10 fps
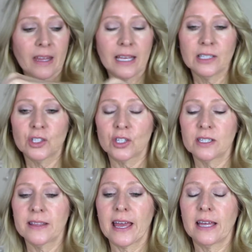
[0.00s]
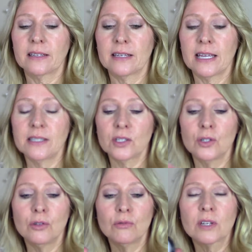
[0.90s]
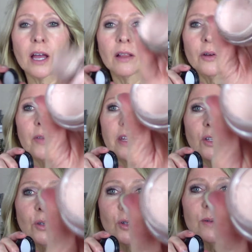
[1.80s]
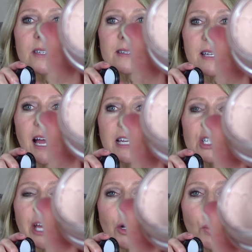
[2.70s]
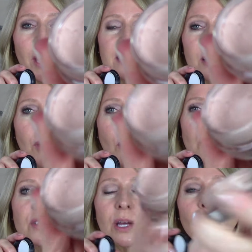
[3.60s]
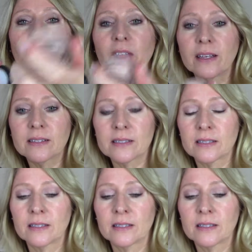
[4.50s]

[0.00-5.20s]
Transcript: It's just that nice nude color that you use as an eyeshadow base. I'm almost done with this.